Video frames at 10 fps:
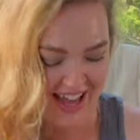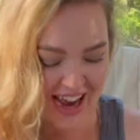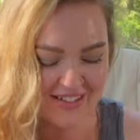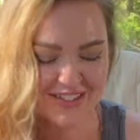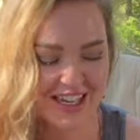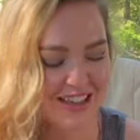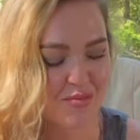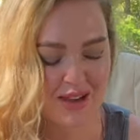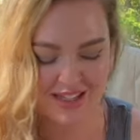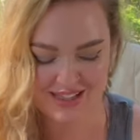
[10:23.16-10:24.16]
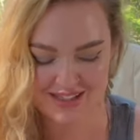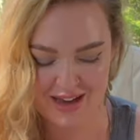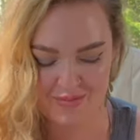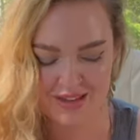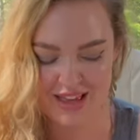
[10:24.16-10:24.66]
I'll take the biggest
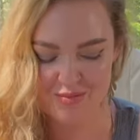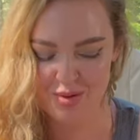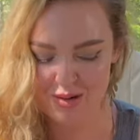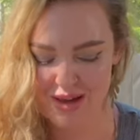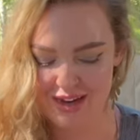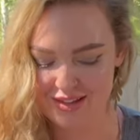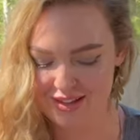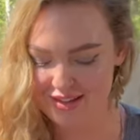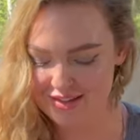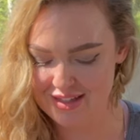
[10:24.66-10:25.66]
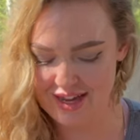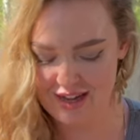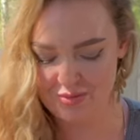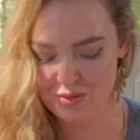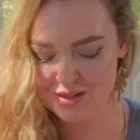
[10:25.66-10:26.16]
lump and put it back in the
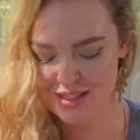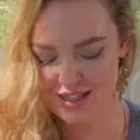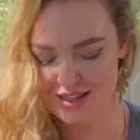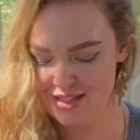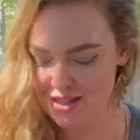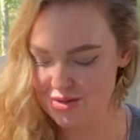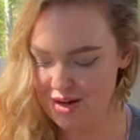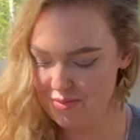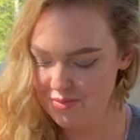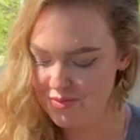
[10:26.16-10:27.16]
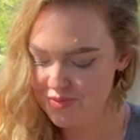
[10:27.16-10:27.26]
deck. We'll take these three.